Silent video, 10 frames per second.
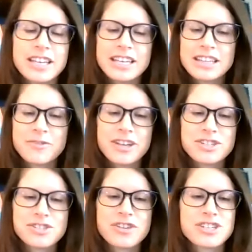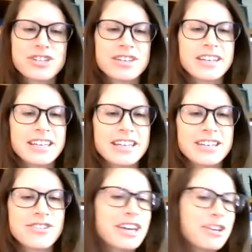hit the registration link and
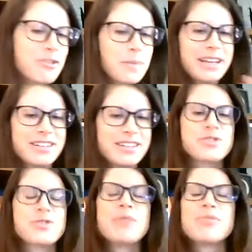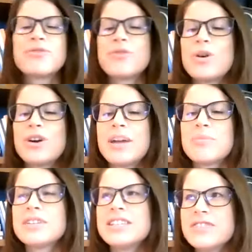you'll get your reminders right before. I
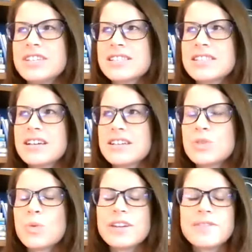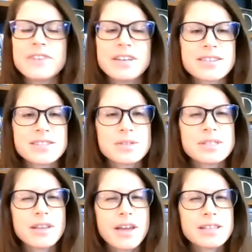believe it's the 25th, so it's
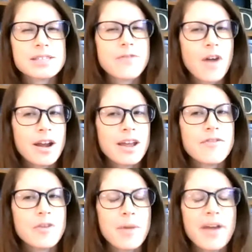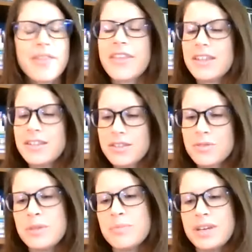the last Friday of the month at
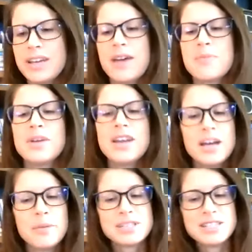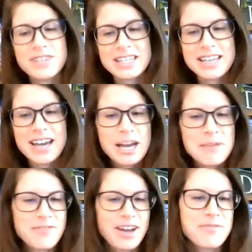3 p.m. Pacific
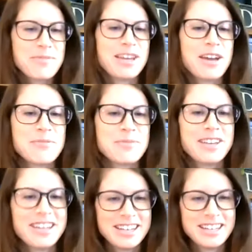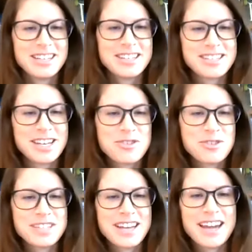time, 5 p.m.
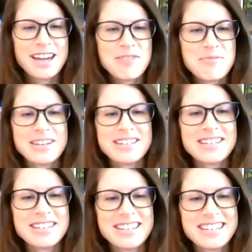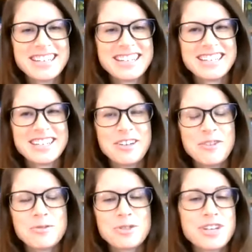Central time, and
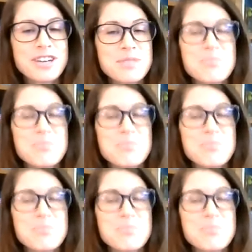we'll share some